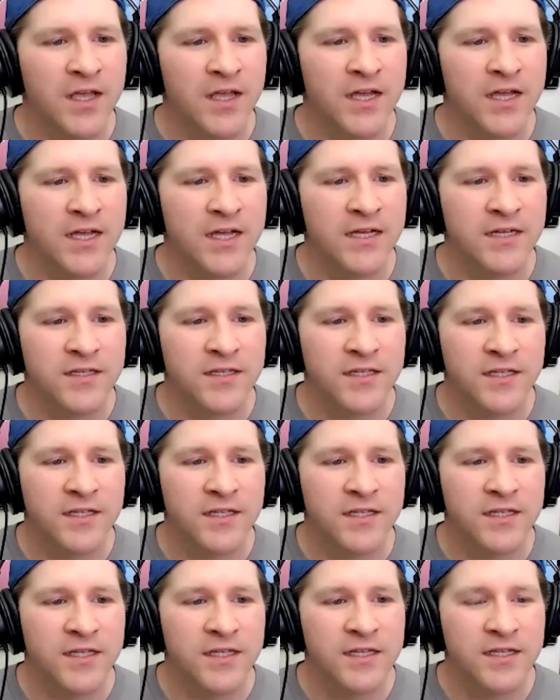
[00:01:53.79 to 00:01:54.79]
It
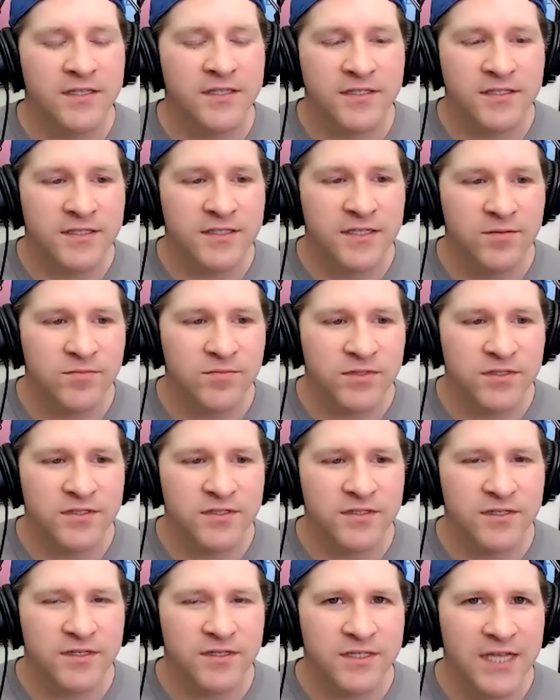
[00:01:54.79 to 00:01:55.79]
seems
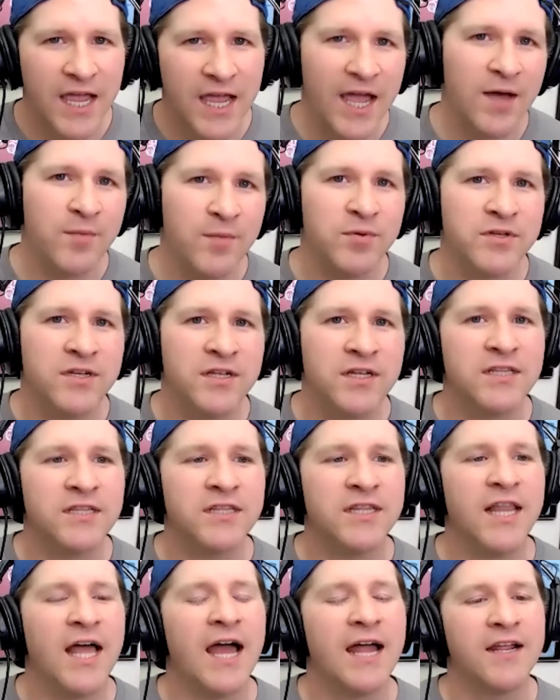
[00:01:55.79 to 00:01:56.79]
to happen a
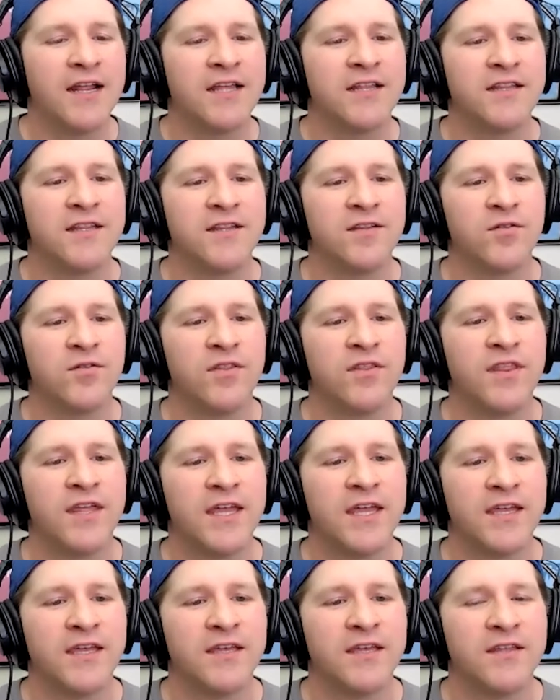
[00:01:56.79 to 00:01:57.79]
lot, and
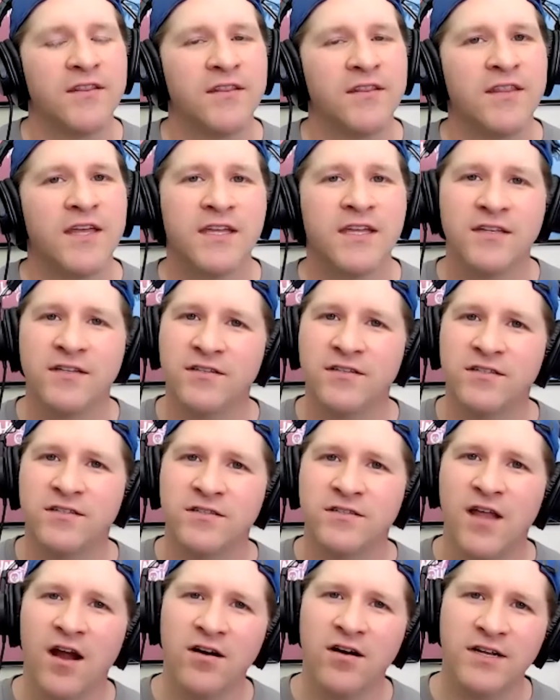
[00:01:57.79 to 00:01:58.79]
they
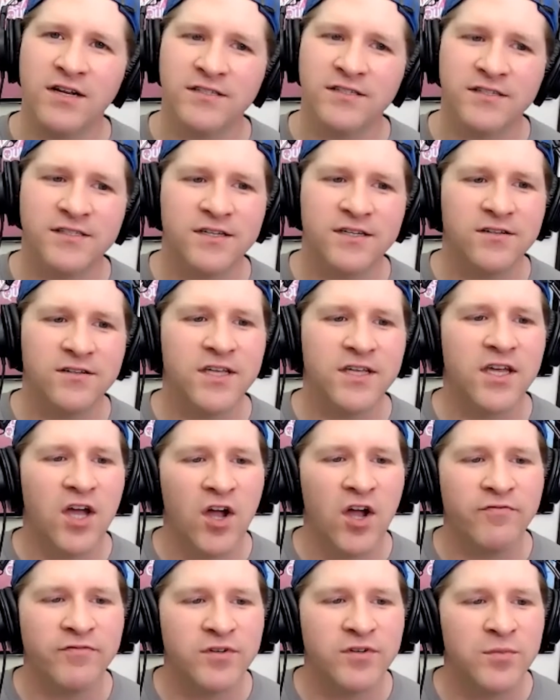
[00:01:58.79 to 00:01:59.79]
aren't necessarily
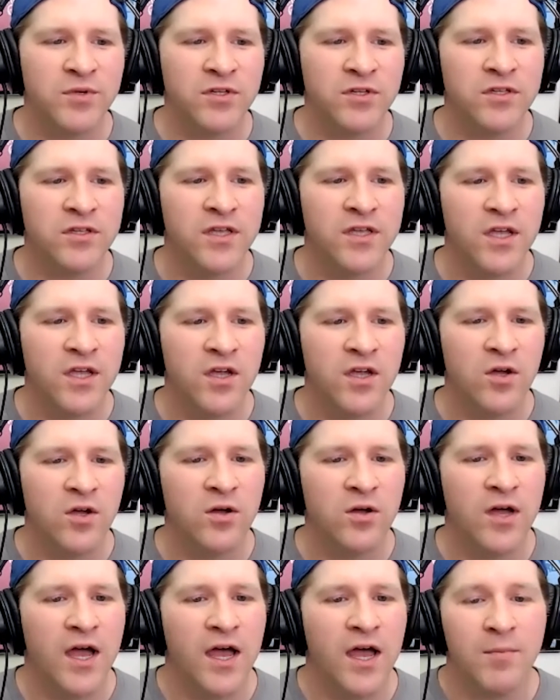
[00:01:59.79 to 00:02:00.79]
comfortable
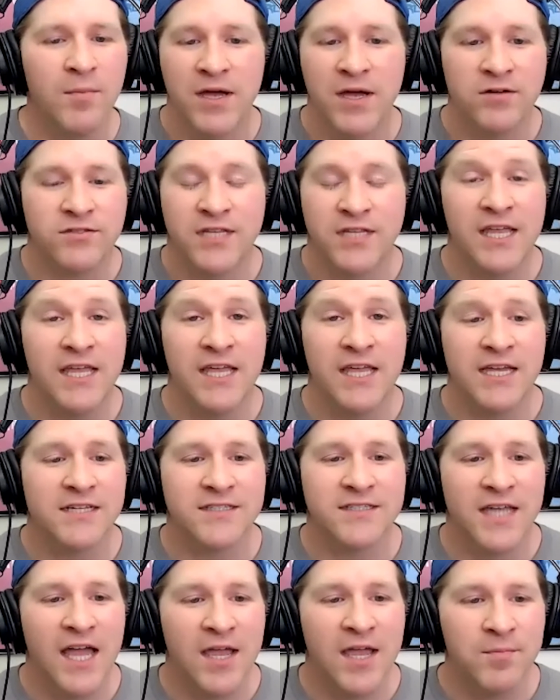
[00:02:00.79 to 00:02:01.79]
about taking a
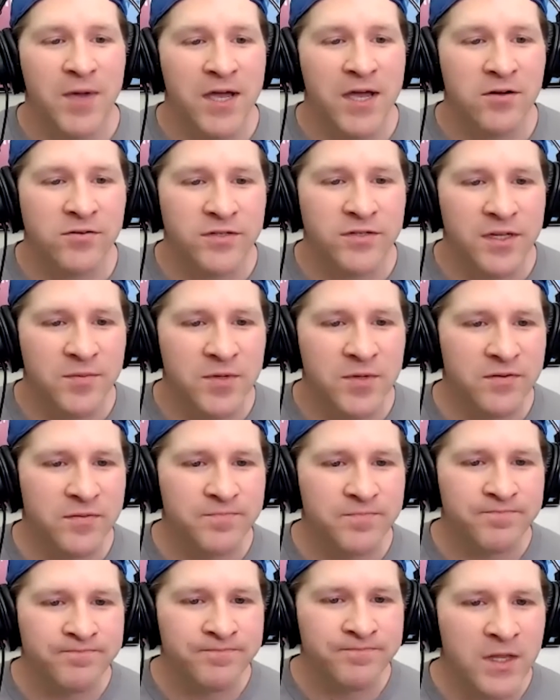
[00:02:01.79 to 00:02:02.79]
time out. I mean,
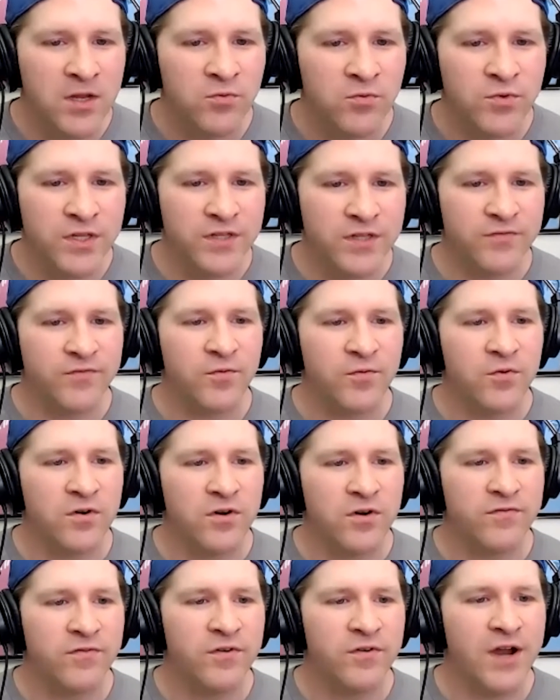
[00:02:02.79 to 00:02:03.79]
really,
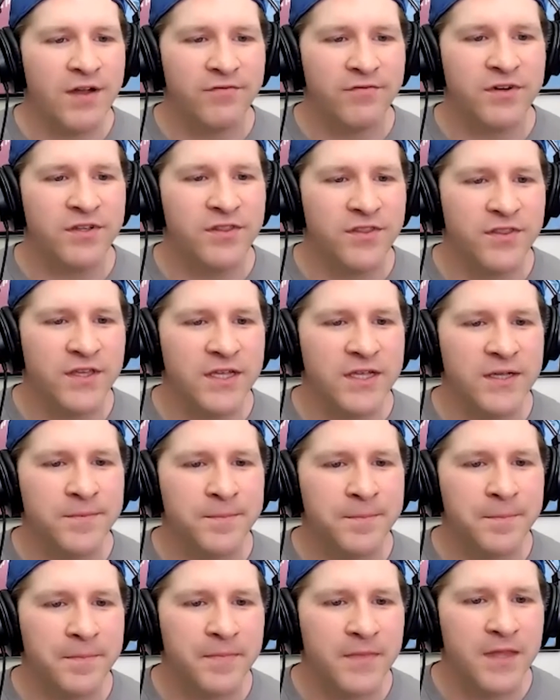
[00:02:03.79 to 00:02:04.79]
for
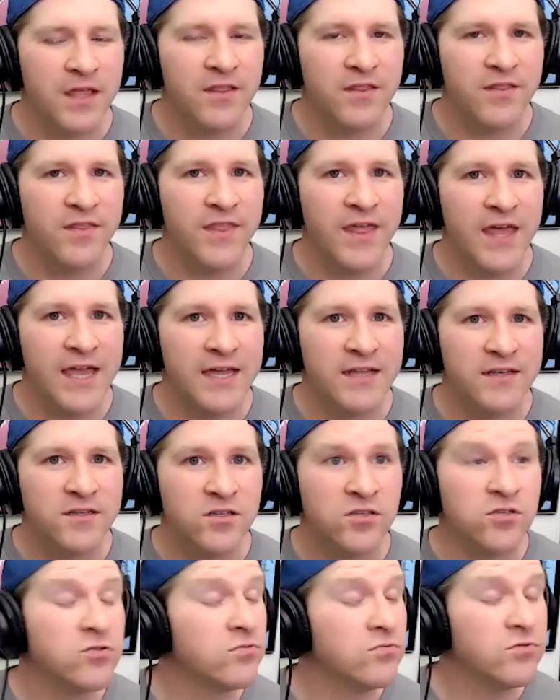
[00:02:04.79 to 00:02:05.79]
everything that
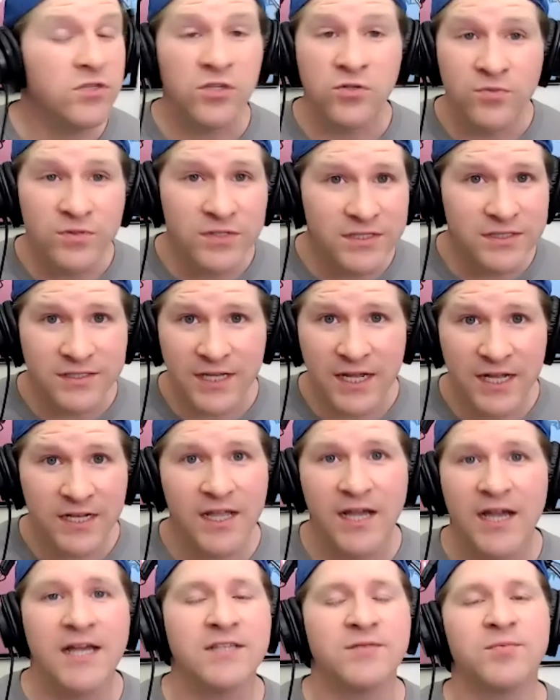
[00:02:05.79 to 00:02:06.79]
you do inside
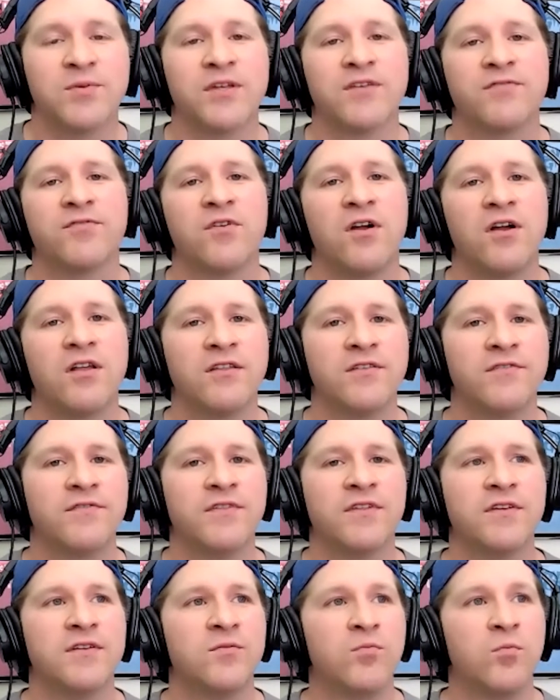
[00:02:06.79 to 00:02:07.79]
cosplay, for all of
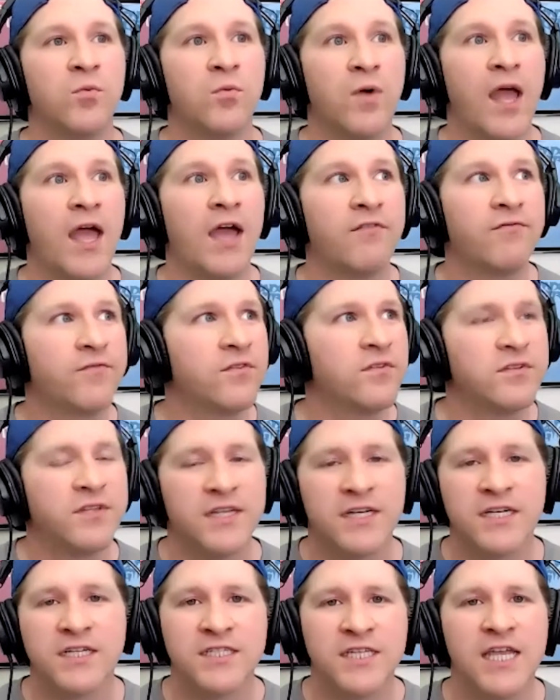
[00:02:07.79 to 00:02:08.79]
the effort
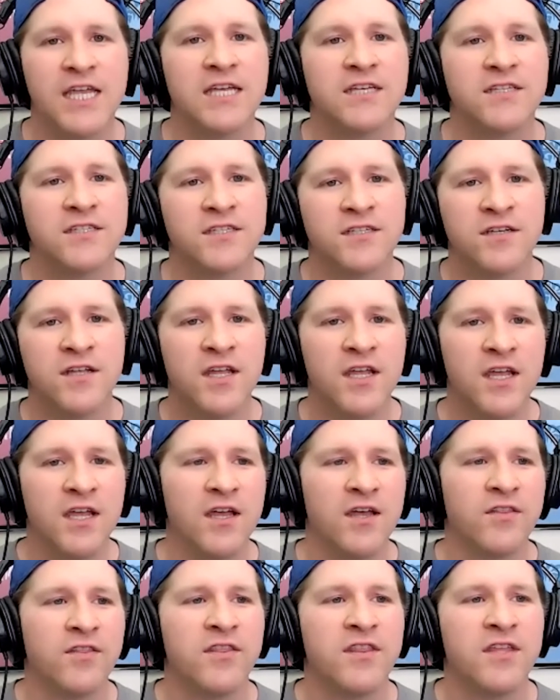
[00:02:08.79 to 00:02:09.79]
that it takes and
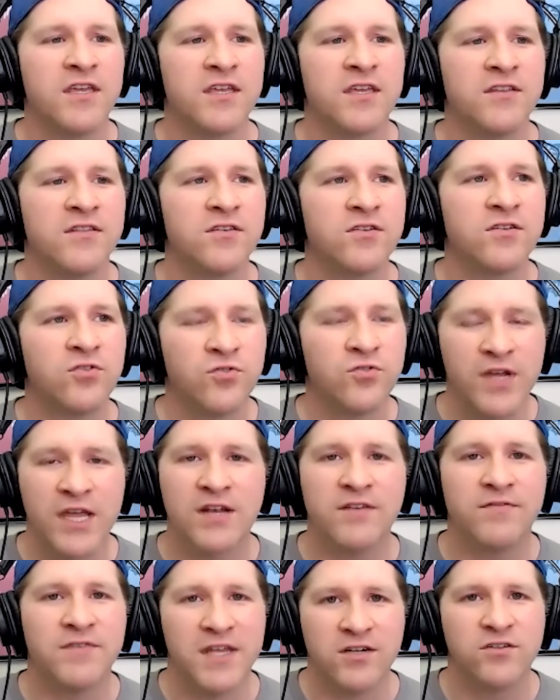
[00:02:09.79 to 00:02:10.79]
the
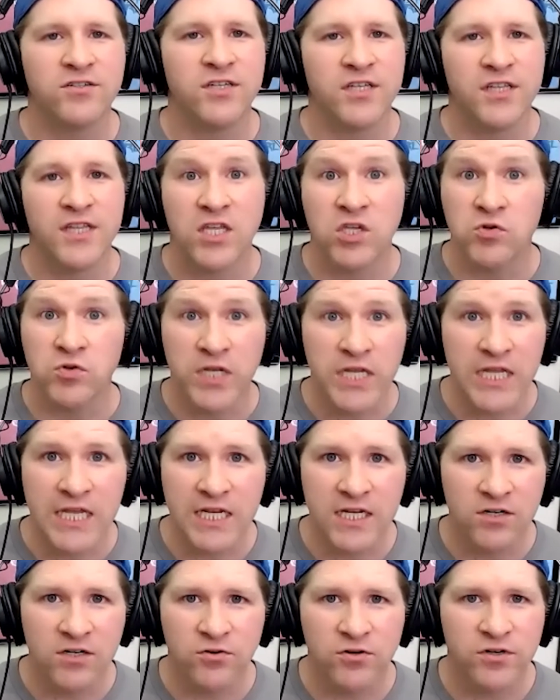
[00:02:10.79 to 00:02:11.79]
creative energy that you
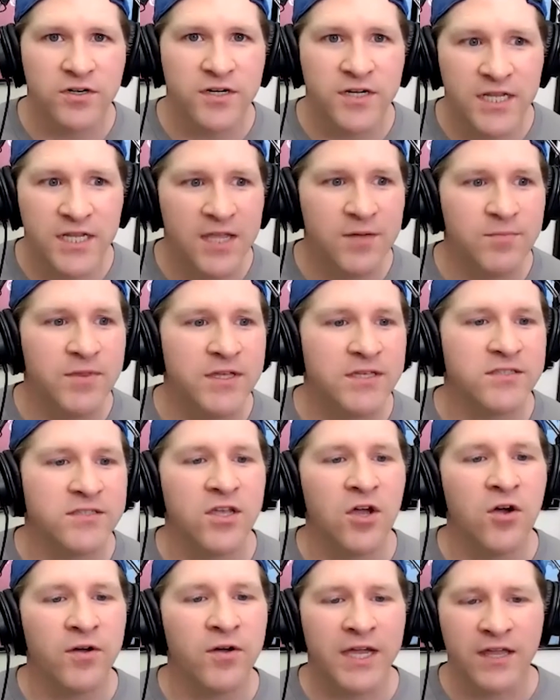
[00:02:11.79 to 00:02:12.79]
need in order to keep things
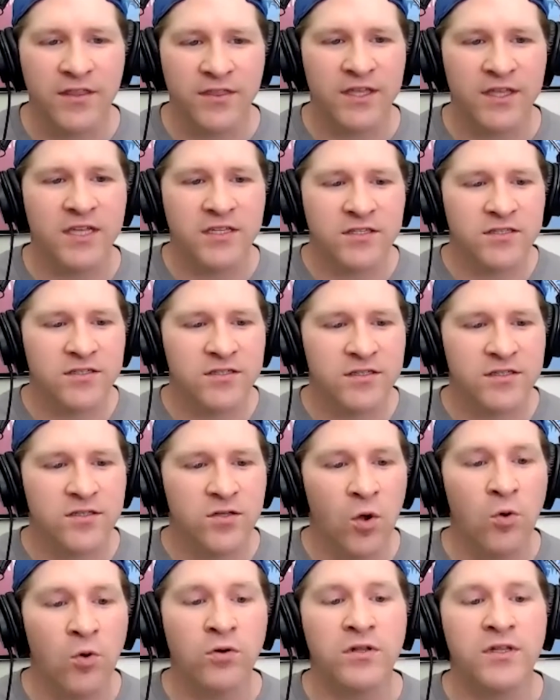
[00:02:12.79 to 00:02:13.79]
going, I think it's
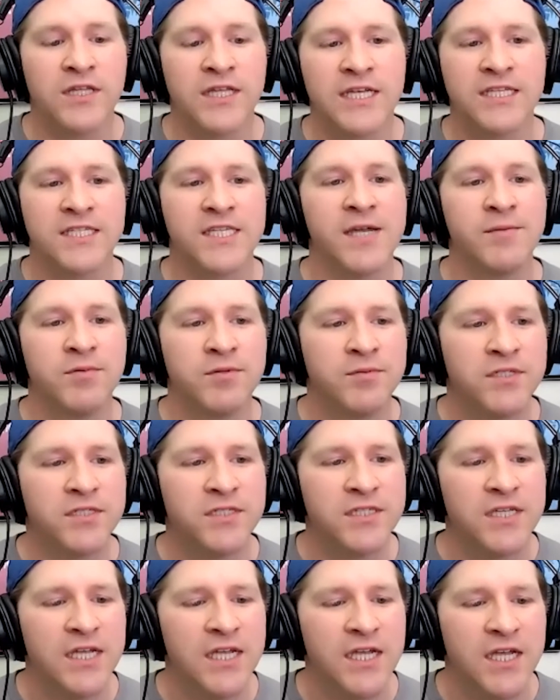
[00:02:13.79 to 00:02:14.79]
totally
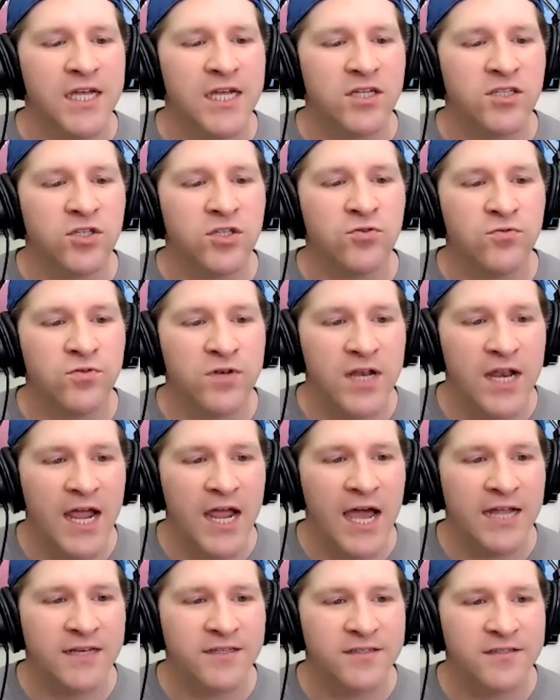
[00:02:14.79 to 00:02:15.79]
acceptable to
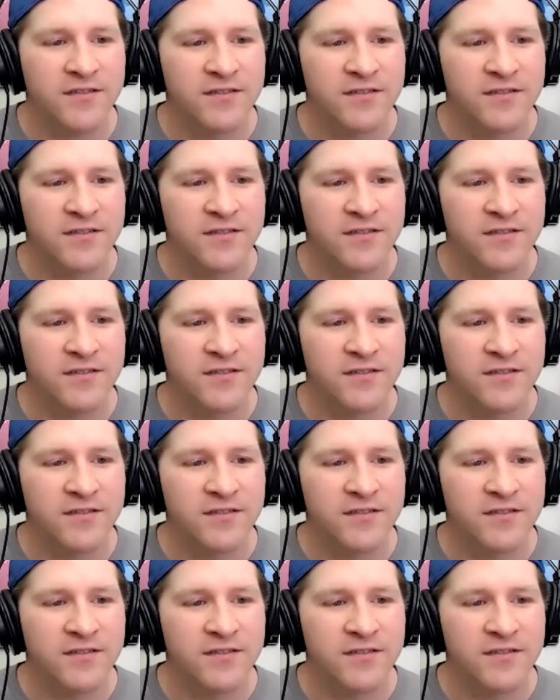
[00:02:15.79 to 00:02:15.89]
not